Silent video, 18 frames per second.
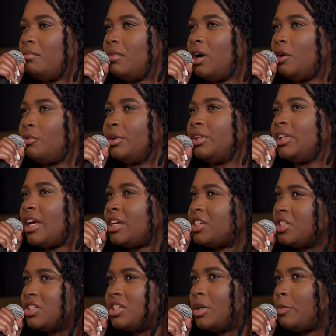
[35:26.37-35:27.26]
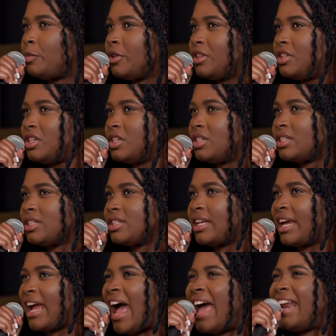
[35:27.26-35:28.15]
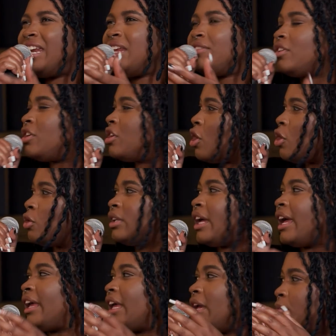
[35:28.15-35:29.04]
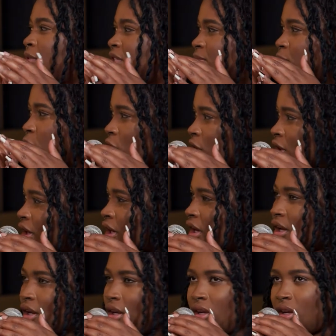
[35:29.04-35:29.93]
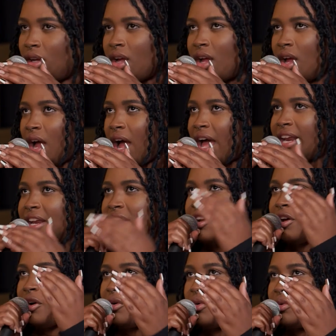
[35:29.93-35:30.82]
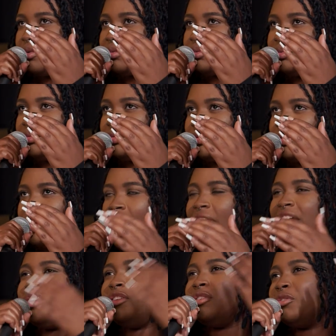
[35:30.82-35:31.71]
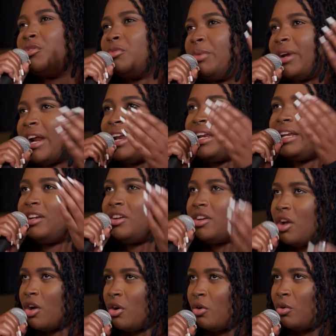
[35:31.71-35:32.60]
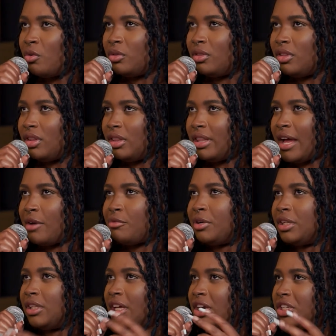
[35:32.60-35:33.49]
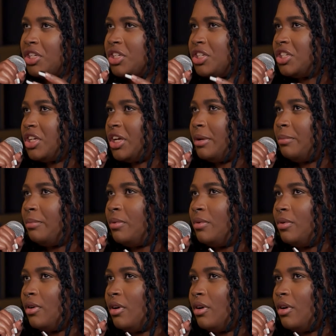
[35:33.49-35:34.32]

a relationship with jesus like i didn't even know like it was more i didn't know i knew but i didn't know that relationship